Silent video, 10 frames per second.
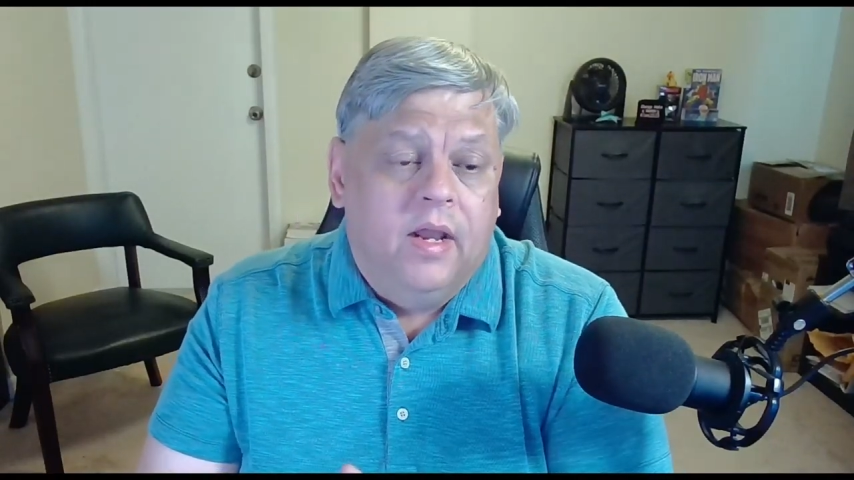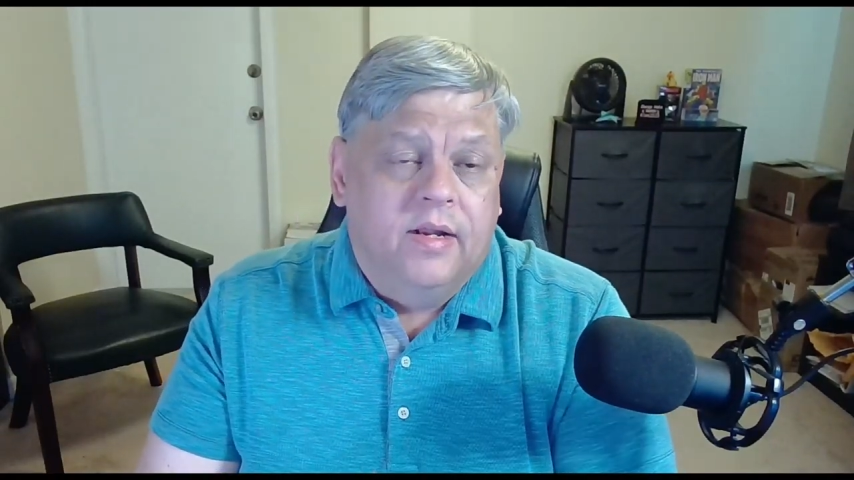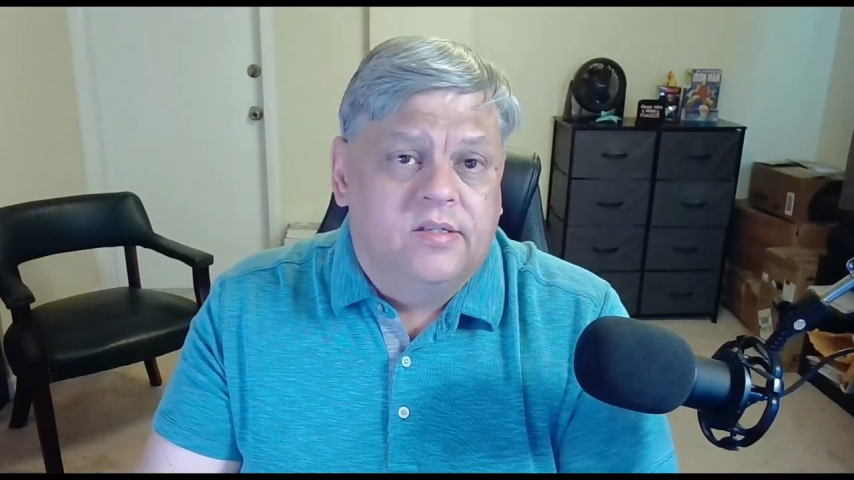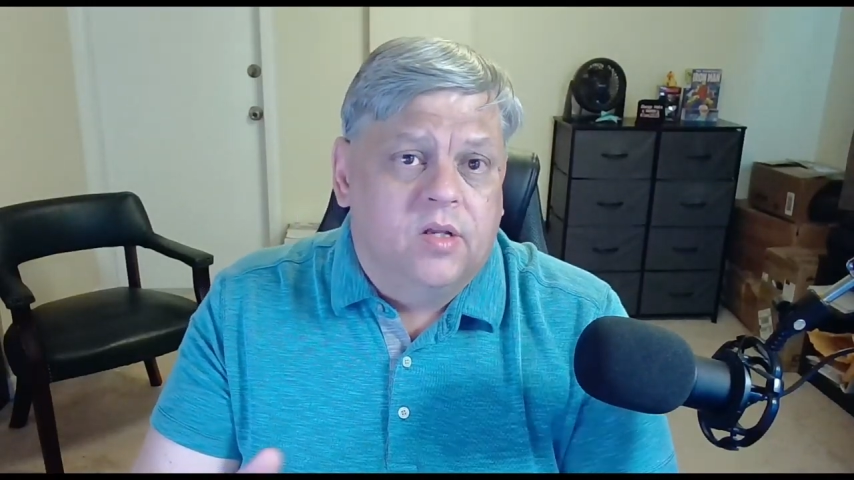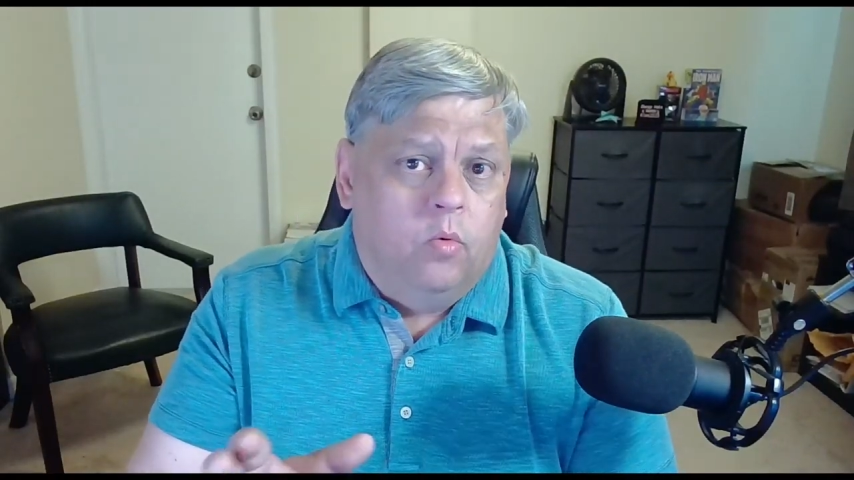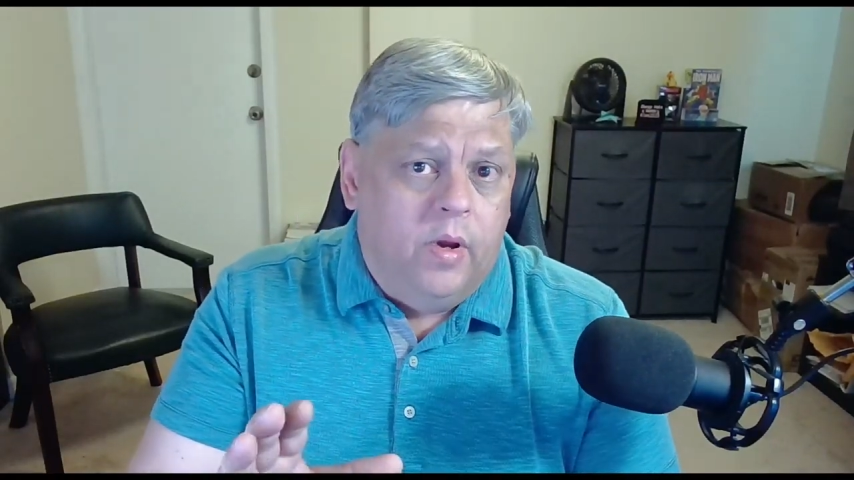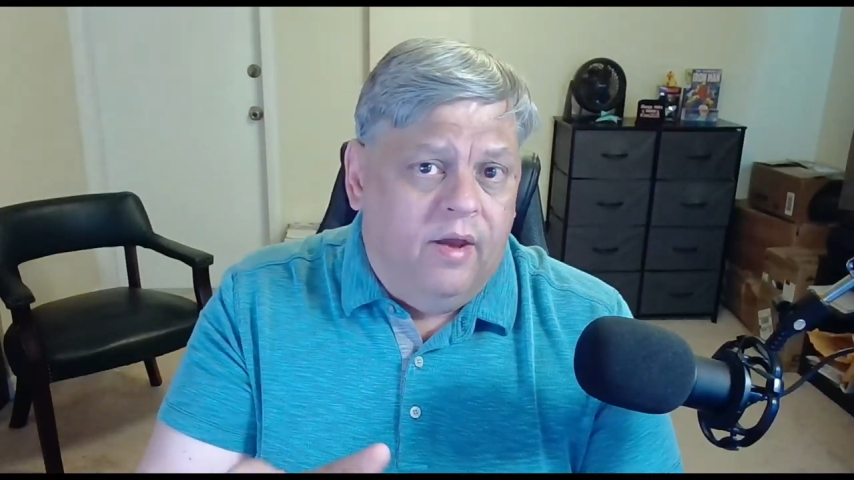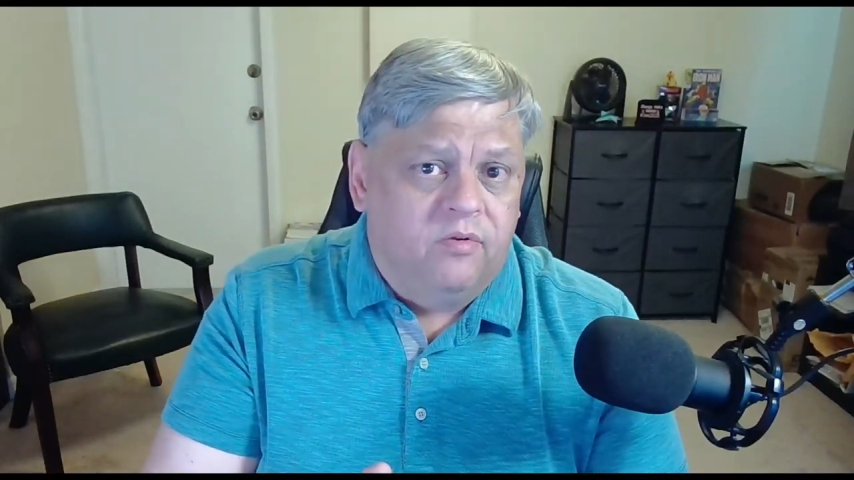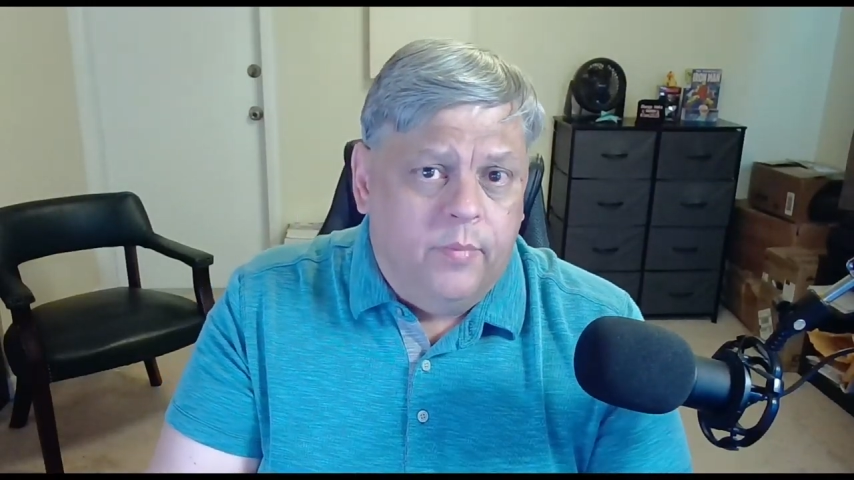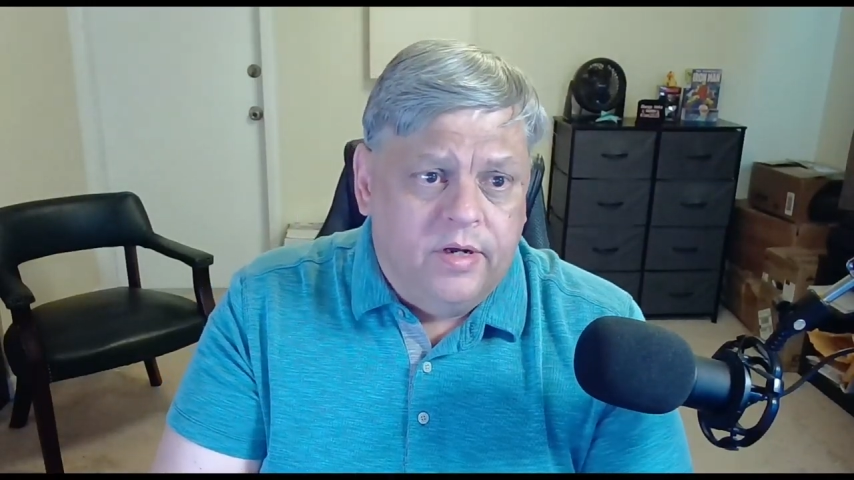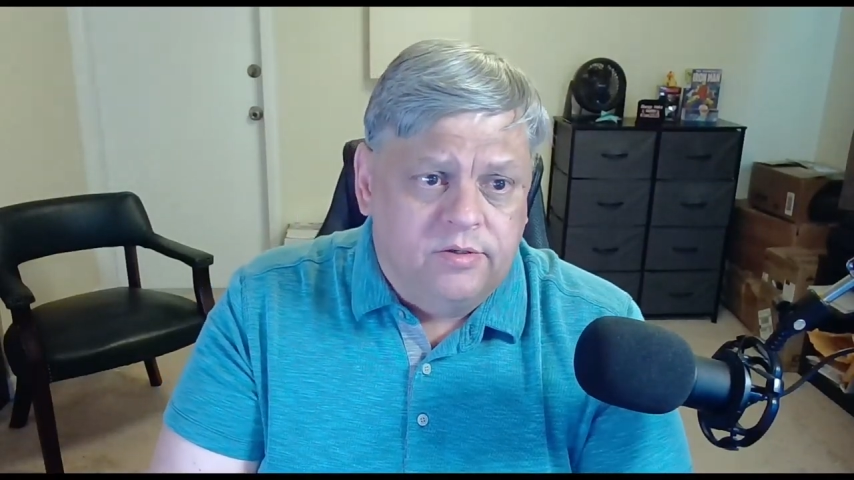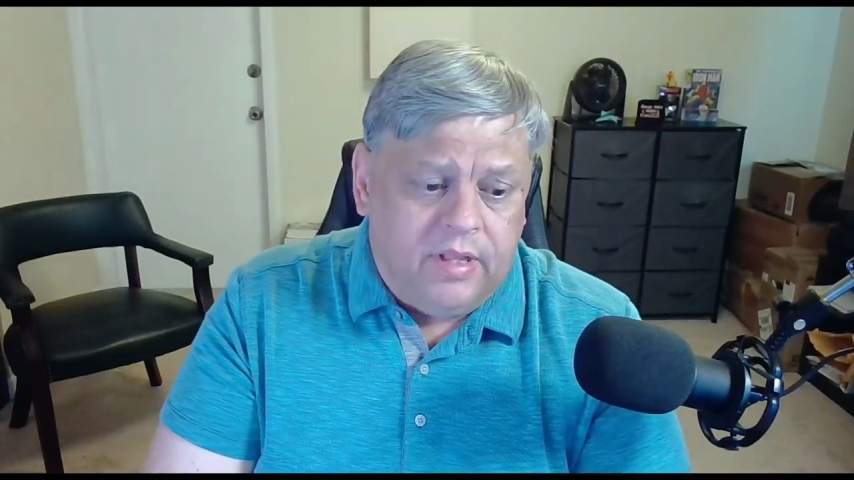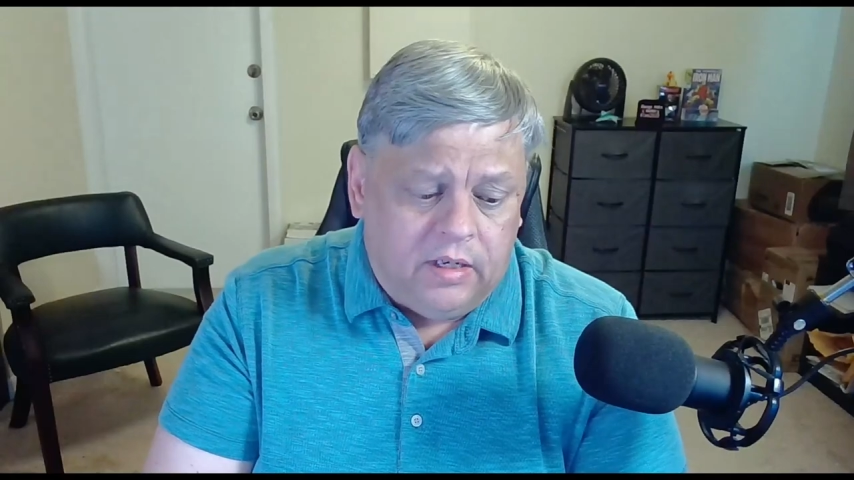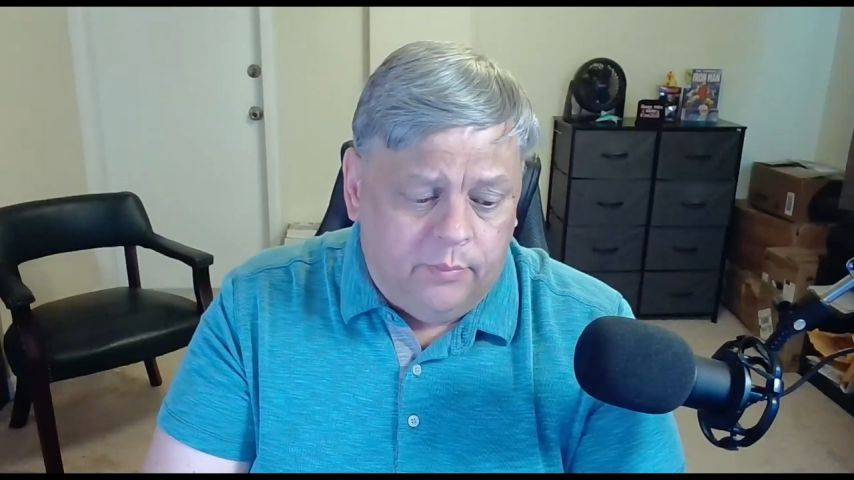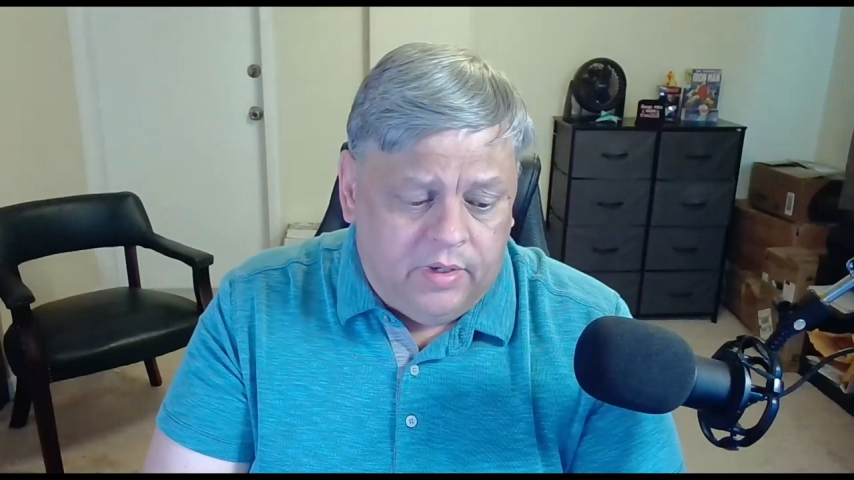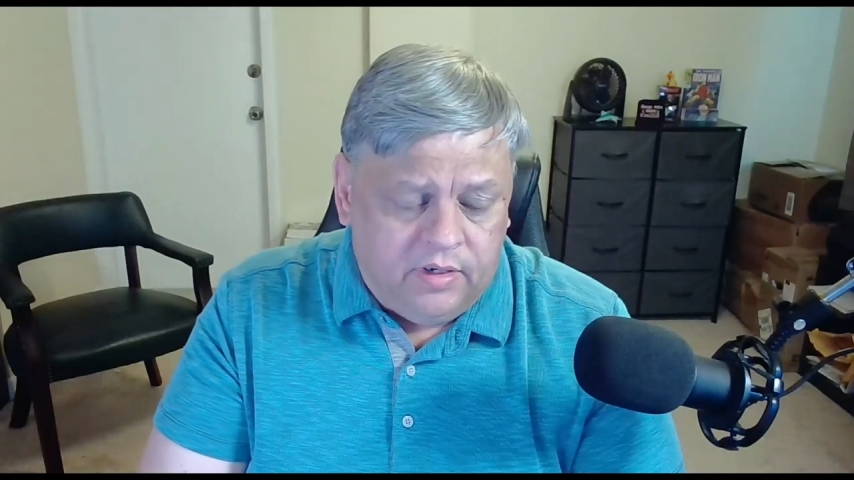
and so we have to measure that a little bit